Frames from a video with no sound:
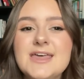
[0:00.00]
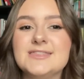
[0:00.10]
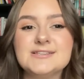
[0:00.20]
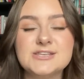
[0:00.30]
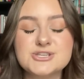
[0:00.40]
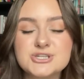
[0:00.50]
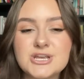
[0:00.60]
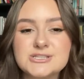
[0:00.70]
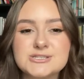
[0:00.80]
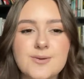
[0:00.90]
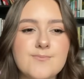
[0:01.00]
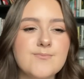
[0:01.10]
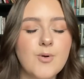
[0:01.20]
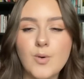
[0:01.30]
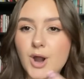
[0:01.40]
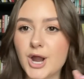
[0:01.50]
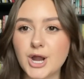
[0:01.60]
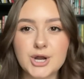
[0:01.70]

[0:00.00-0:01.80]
This is just more